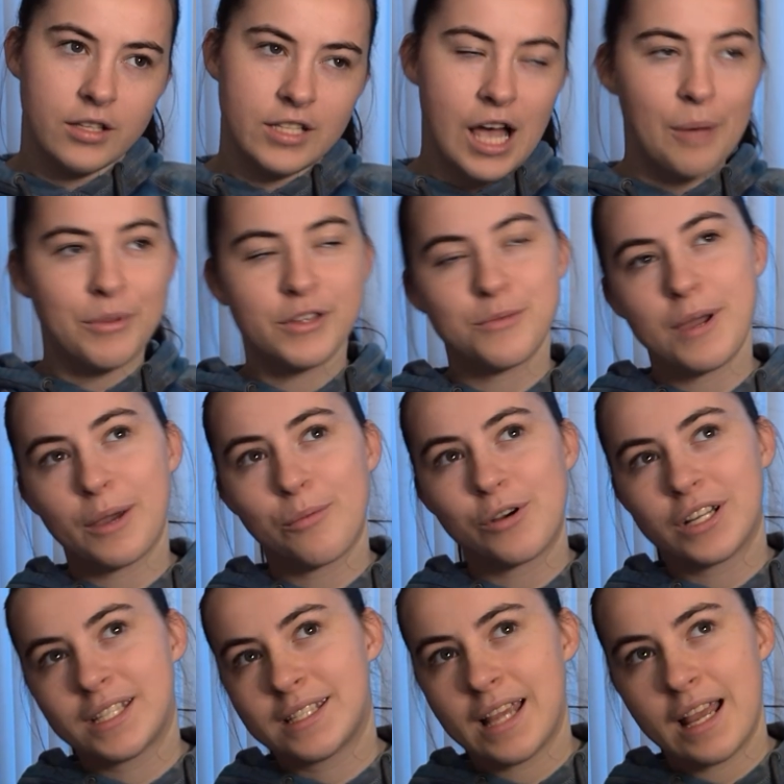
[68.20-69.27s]
To help this make
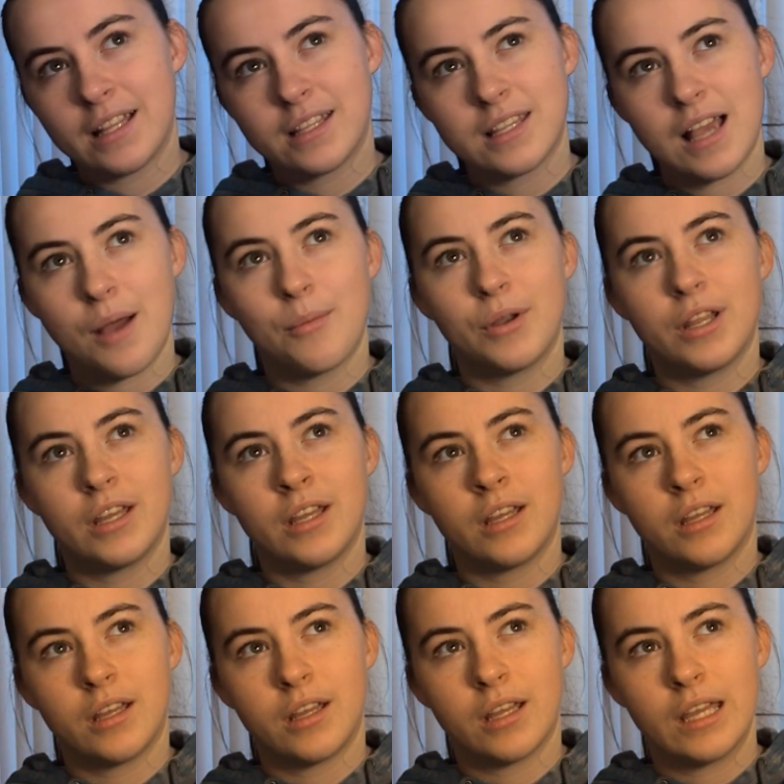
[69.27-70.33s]
more sense, I'm
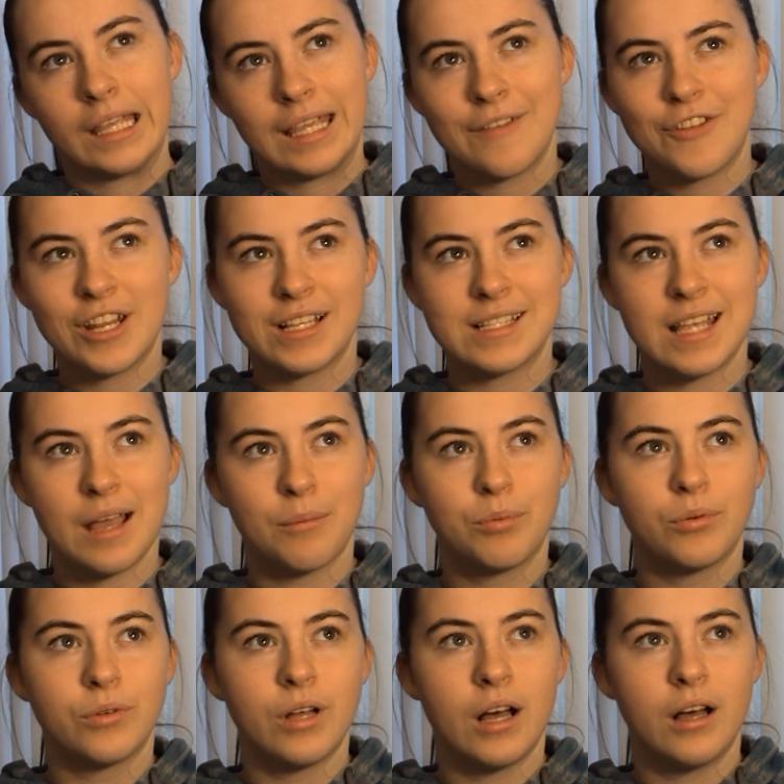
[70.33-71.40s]
going to give an
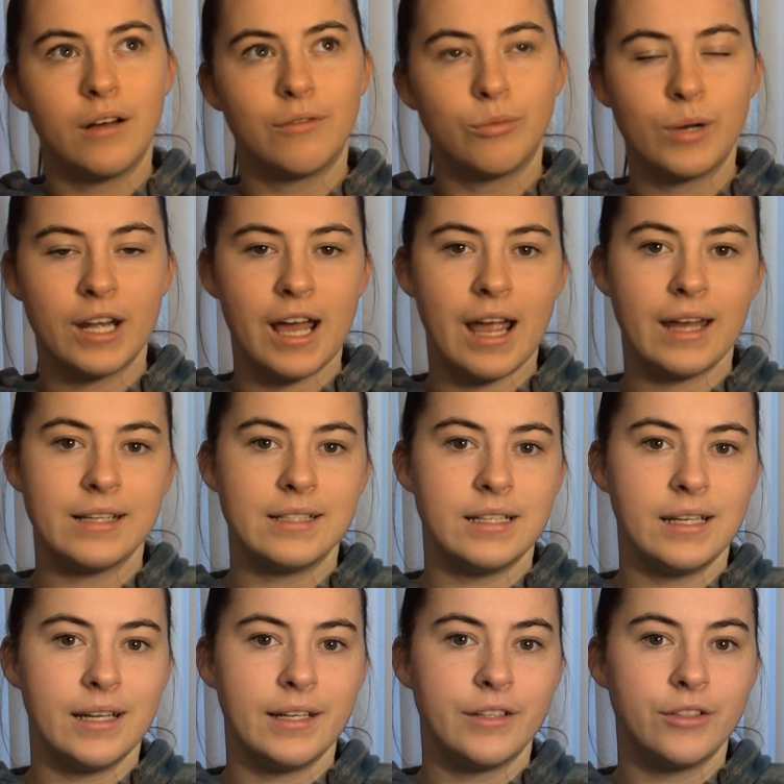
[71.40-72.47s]
example of when I
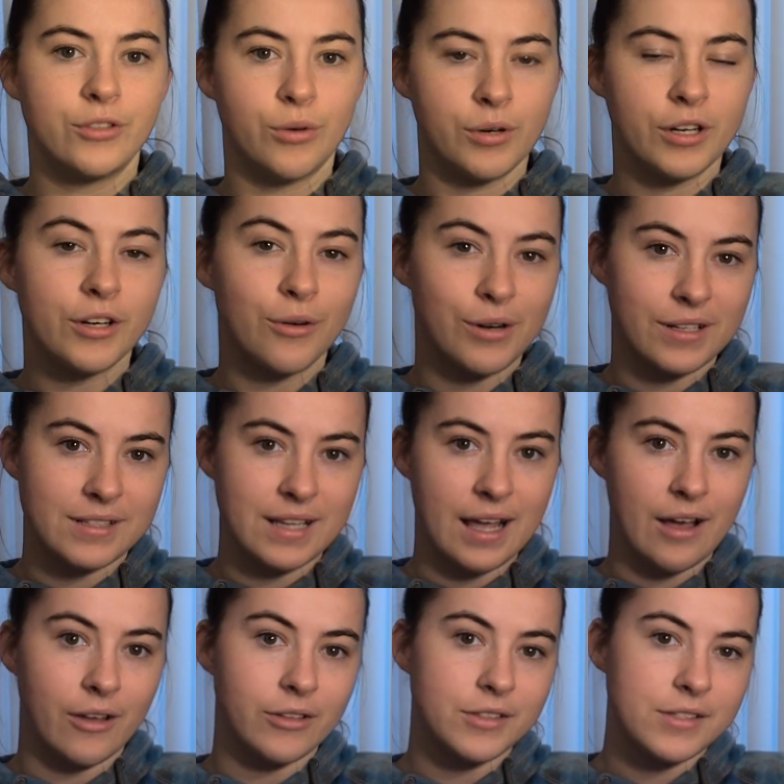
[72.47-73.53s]
did door-to-door
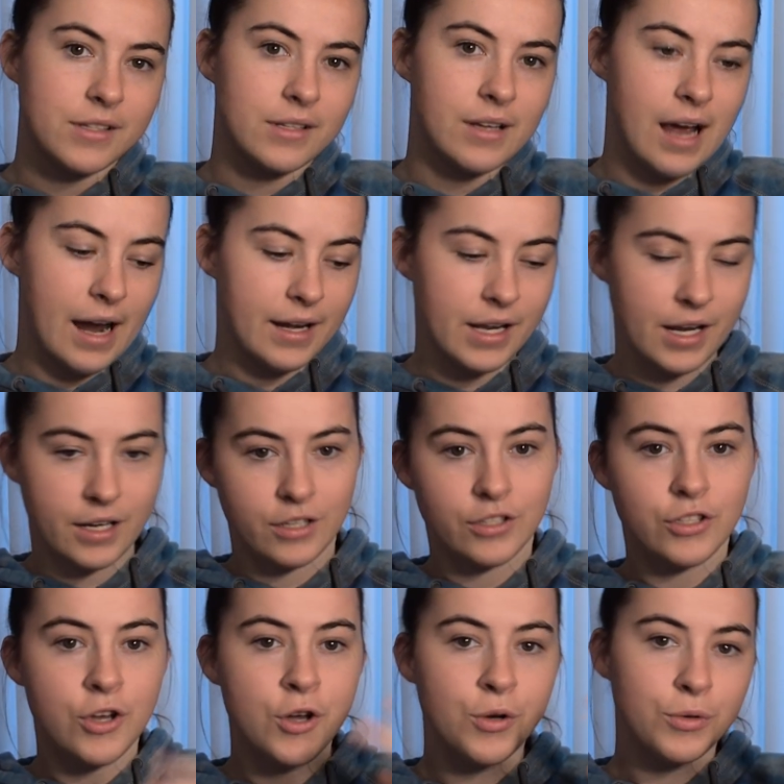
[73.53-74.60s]
sales. I did
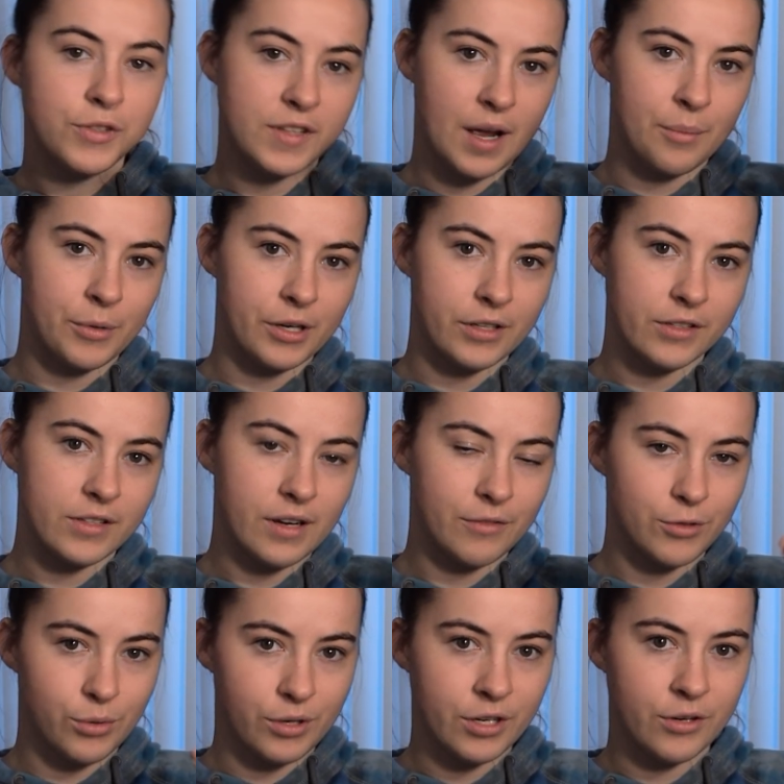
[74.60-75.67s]
2 summers
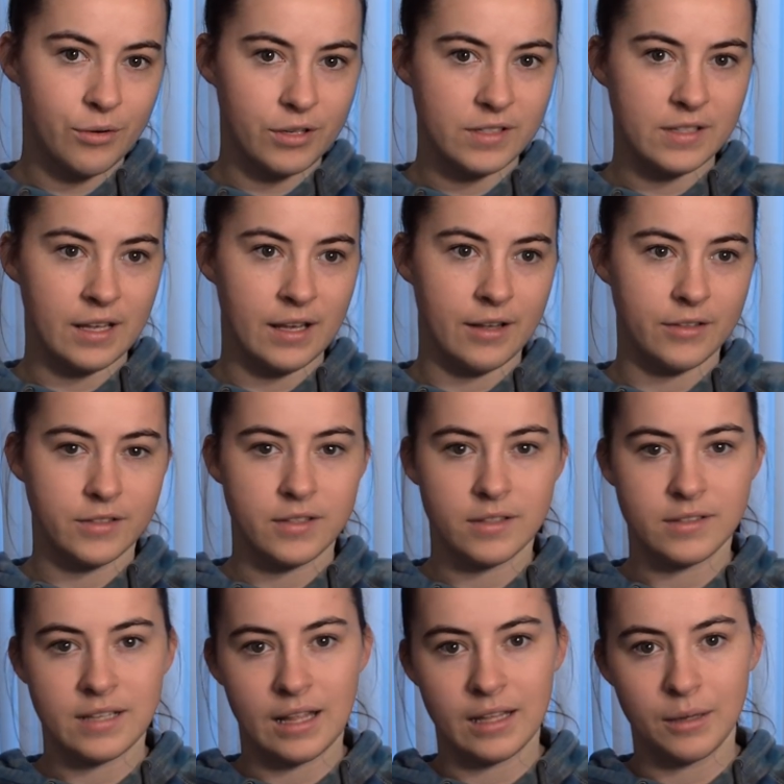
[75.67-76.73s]
of door-to-door
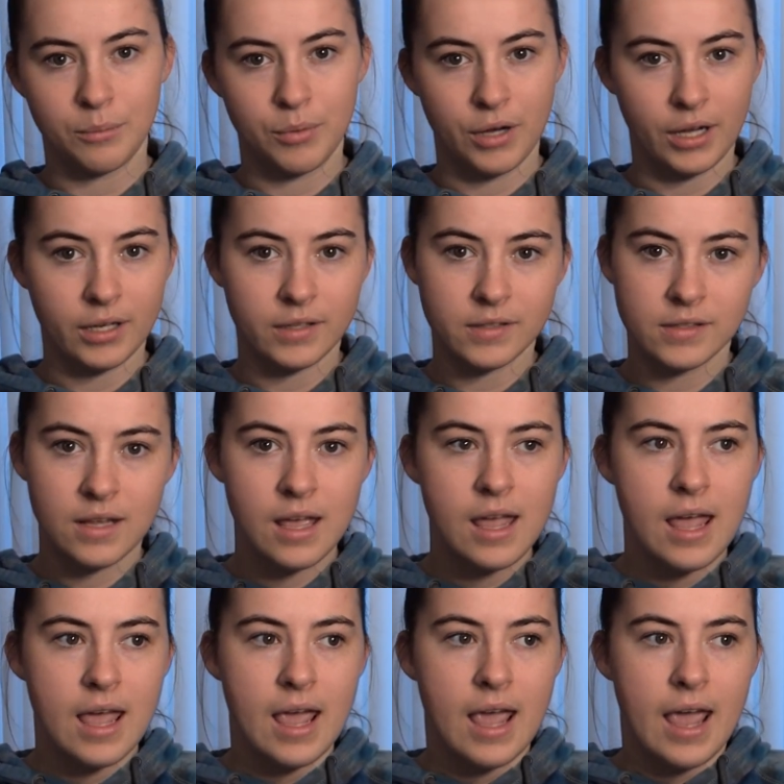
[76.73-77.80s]
sales selling books,
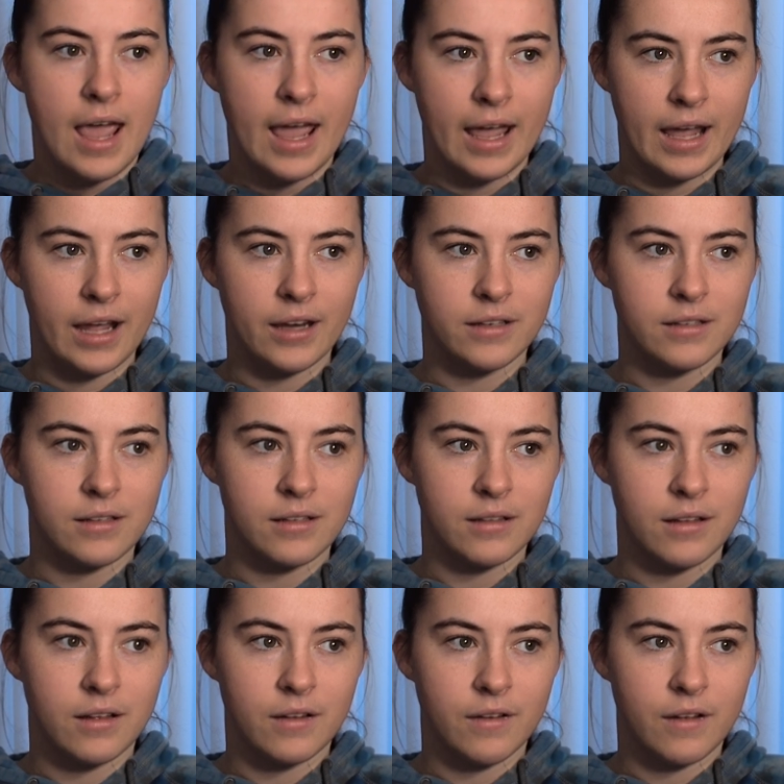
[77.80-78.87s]
and
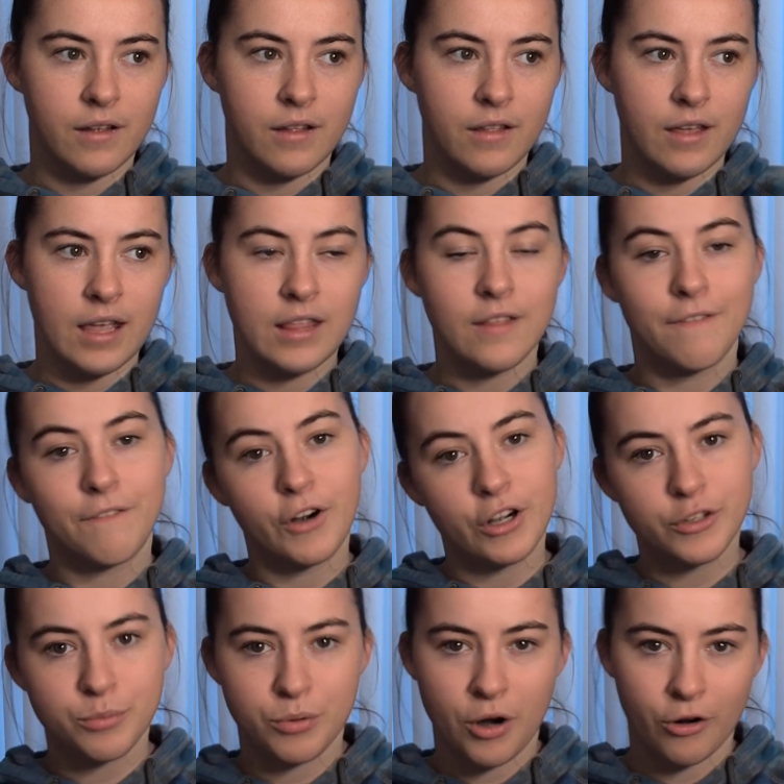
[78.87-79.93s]
in the
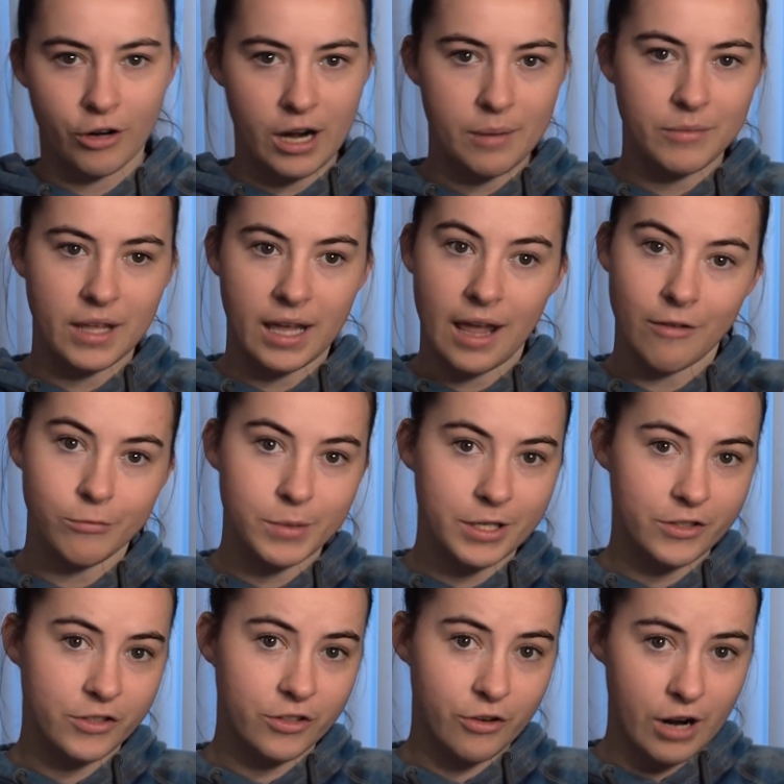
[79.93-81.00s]
first program, they gave me
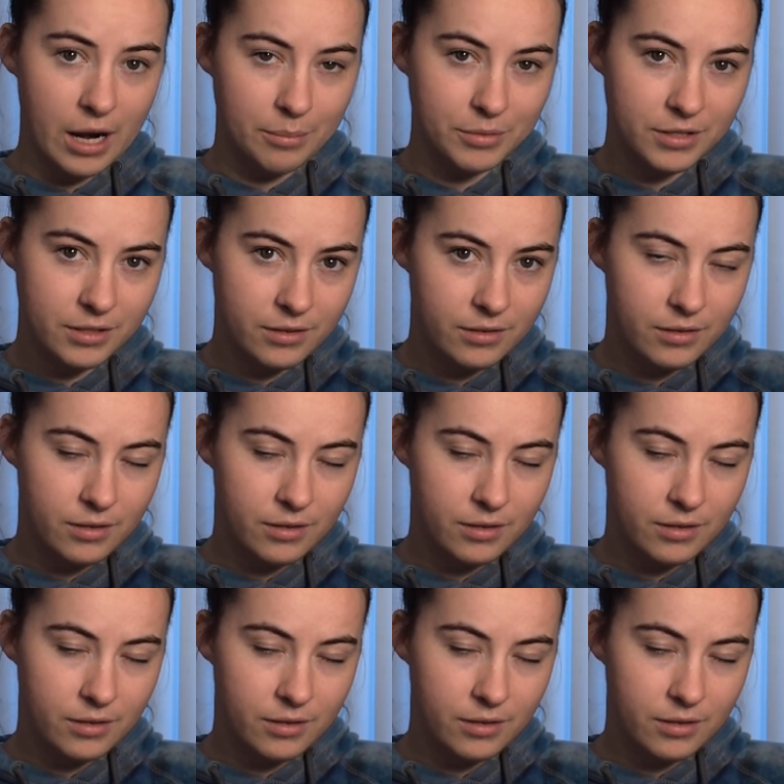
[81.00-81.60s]
a script.